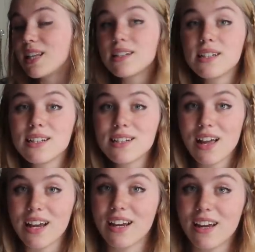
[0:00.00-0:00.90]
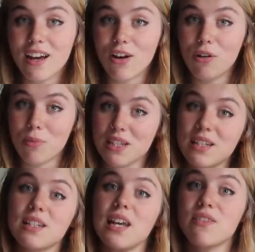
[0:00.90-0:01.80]
This is like almost a
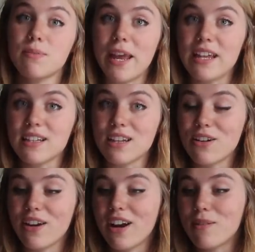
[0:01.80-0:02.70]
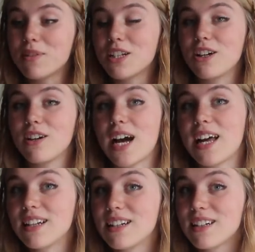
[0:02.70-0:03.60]
safe space that you can come to
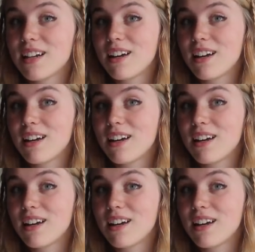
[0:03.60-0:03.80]
and